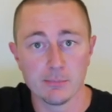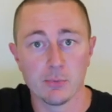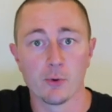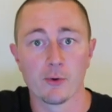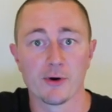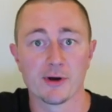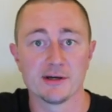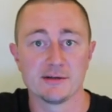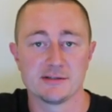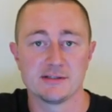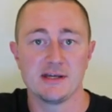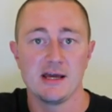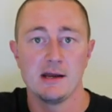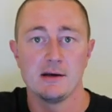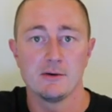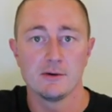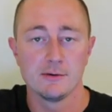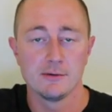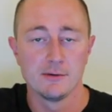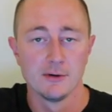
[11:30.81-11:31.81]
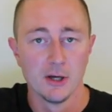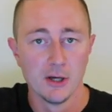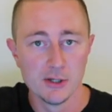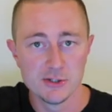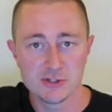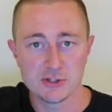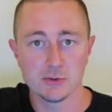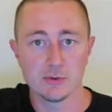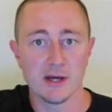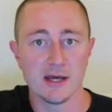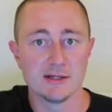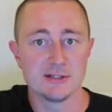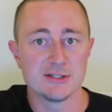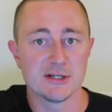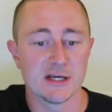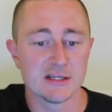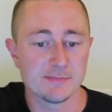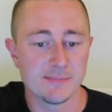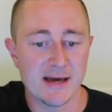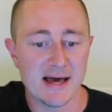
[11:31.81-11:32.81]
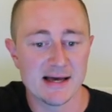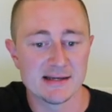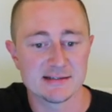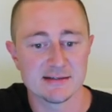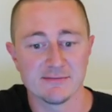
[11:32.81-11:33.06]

boring, standard two-hand chest pass.